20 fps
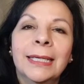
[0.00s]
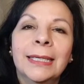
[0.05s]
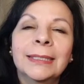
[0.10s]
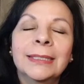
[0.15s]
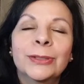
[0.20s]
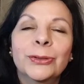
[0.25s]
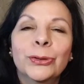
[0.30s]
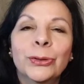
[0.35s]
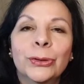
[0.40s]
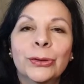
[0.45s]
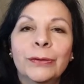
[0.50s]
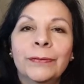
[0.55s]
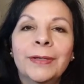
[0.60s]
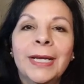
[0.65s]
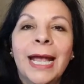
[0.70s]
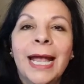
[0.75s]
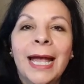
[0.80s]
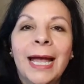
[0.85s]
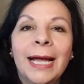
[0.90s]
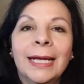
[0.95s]
served
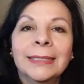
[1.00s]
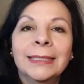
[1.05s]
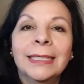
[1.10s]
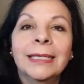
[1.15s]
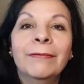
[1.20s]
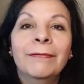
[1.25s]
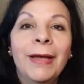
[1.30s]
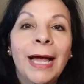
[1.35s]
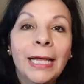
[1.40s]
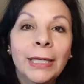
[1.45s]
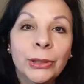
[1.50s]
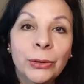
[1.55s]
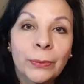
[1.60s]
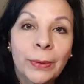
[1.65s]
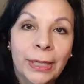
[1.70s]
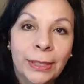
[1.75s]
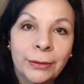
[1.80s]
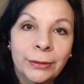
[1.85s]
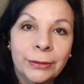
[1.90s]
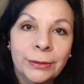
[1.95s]
as
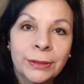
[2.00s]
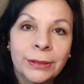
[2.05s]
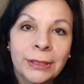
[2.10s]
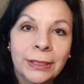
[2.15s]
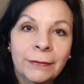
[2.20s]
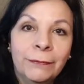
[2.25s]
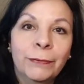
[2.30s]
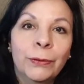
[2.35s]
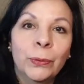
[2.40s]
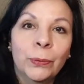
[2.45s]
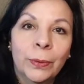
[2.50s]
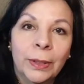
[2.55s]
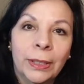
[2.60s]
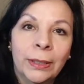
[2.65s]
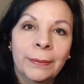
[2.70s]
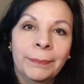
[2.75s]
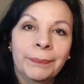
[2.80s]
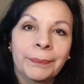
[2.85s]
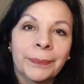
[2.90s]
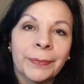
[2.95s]
evaluators, if you
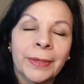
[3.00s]
will.